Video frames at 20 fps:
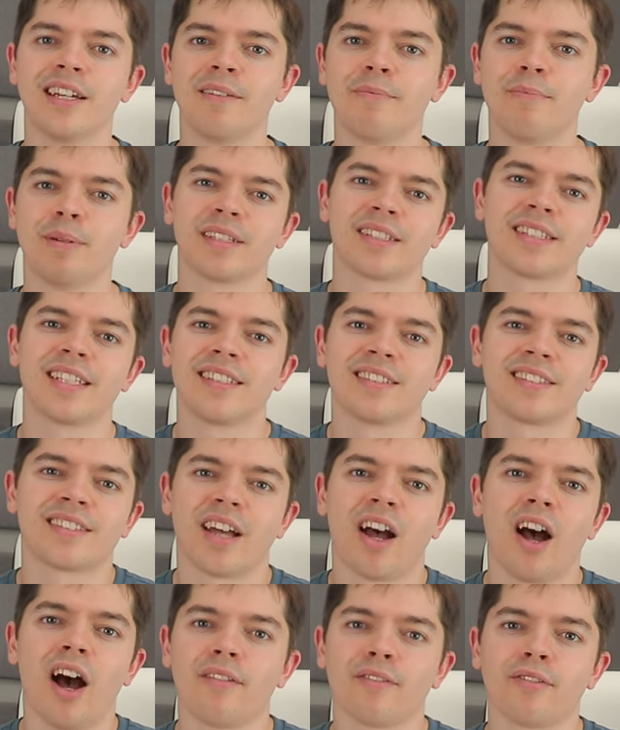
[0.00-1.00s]
But since
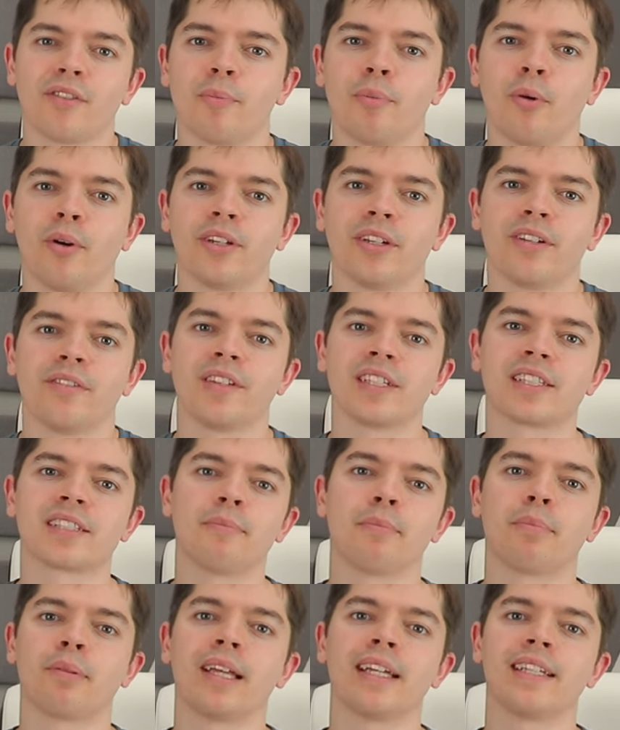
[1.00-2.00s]
half of the point of this
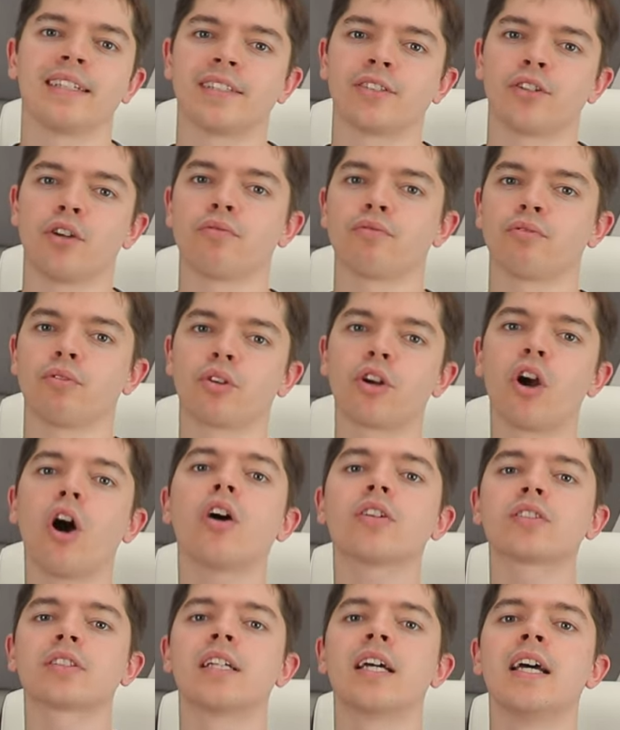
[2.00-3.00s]
complaint is overall
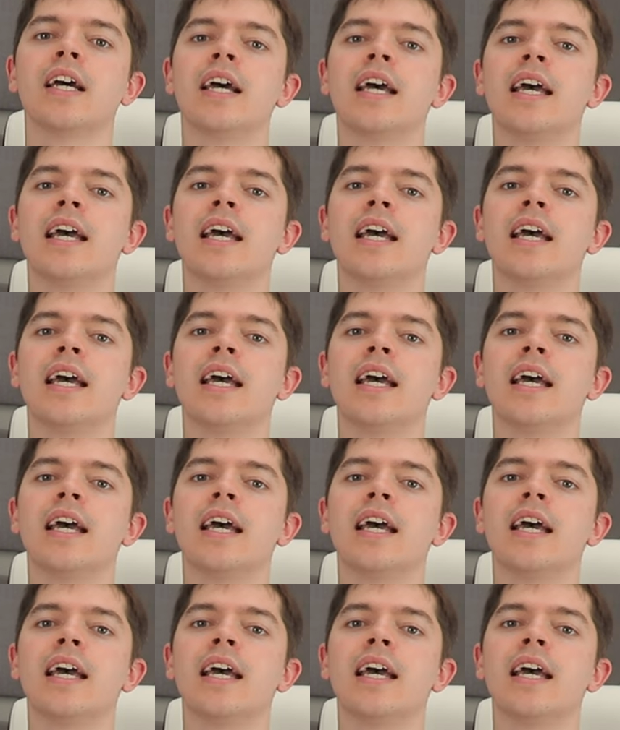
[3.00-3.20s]
cost,